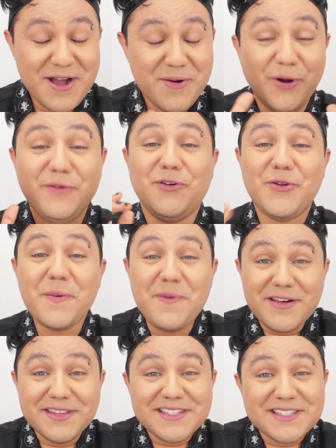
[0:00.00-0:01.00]
Well, if you know
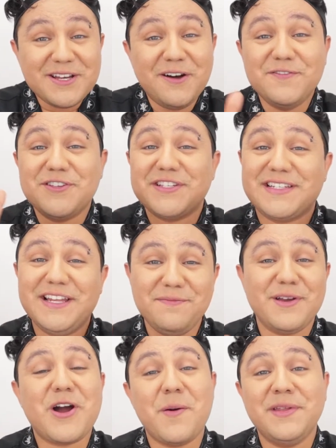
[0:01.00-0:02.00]
about this stuff, just leave
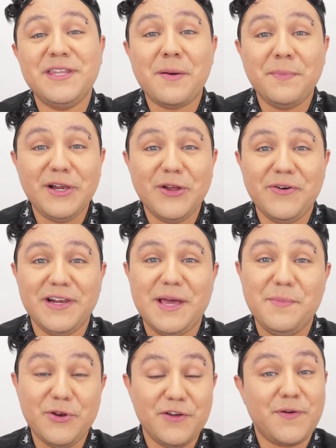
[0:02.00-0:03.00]
me a comment down below and
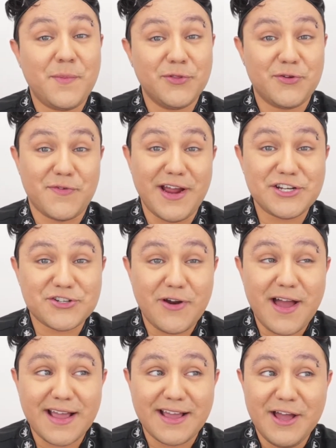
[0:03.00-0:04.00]
let me know if I'm on the right
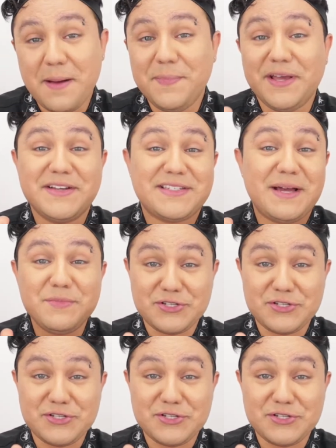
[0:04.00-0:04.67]
track, because I'm